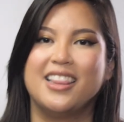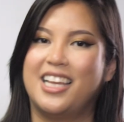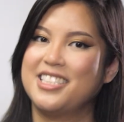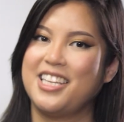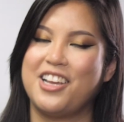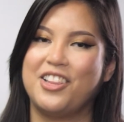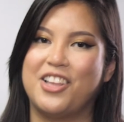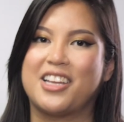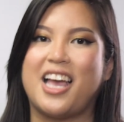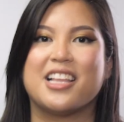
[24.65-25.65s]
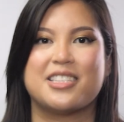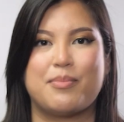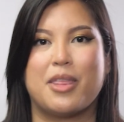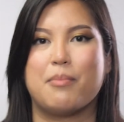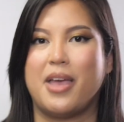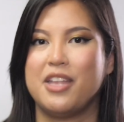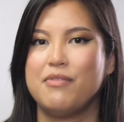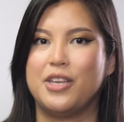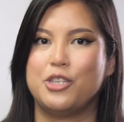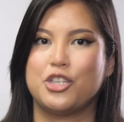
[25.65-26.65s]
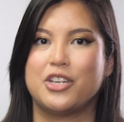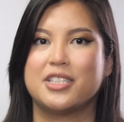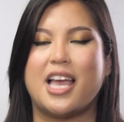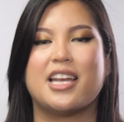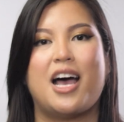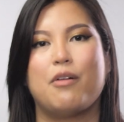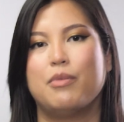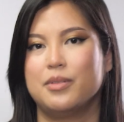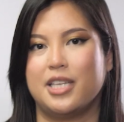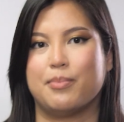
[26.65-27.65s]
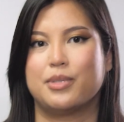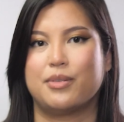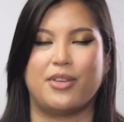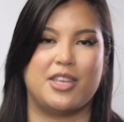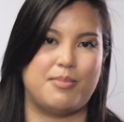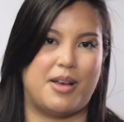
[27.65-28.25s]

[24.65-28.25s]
Let's take a look at some of the main features and helpful tips for this